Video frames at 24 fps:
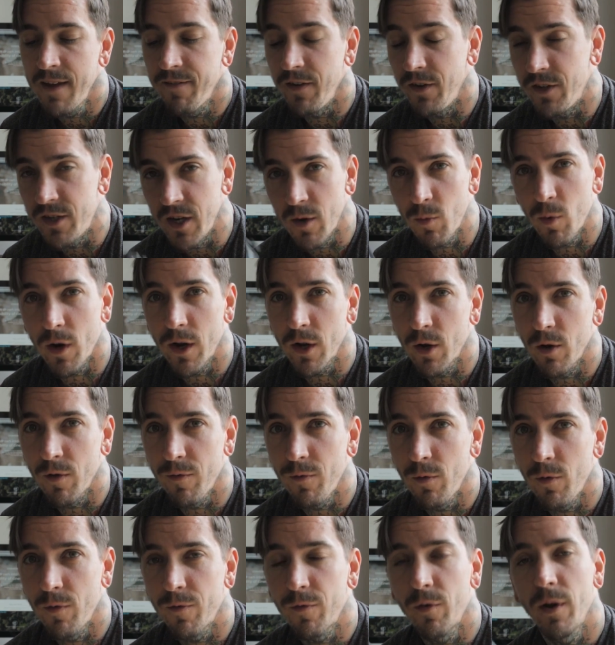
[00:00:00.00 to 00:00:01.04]
you did want to go
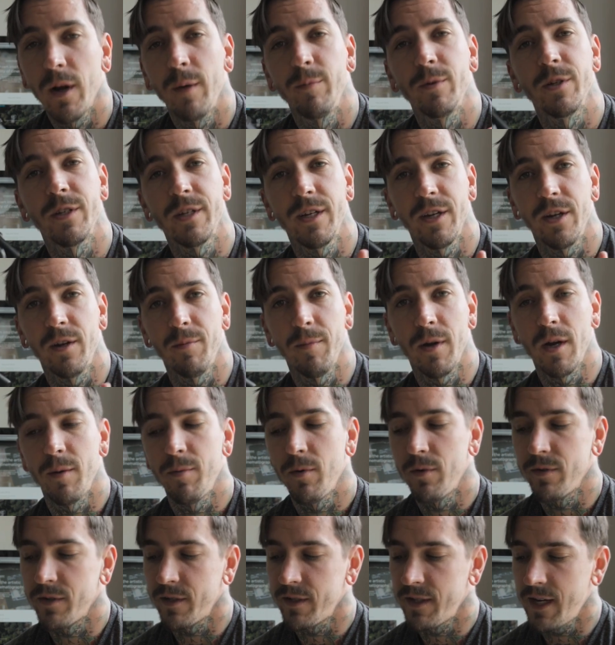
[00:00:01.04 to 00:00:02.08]
full frame, just get your
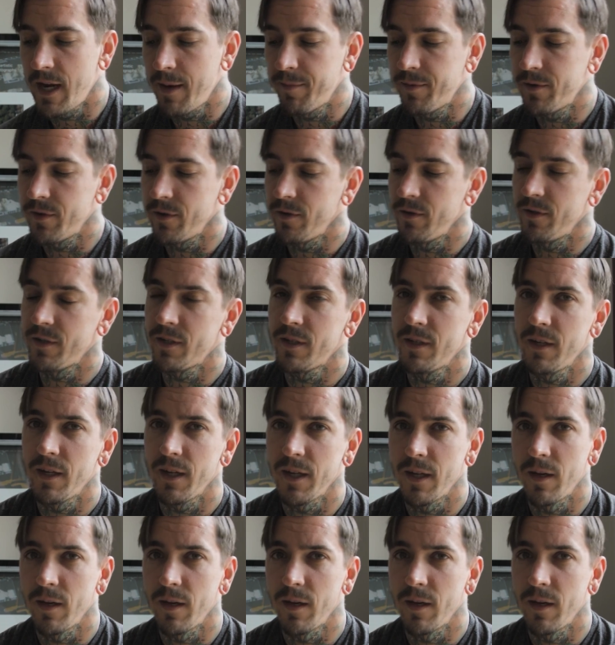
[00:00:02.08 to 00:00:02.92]
Metabones adapters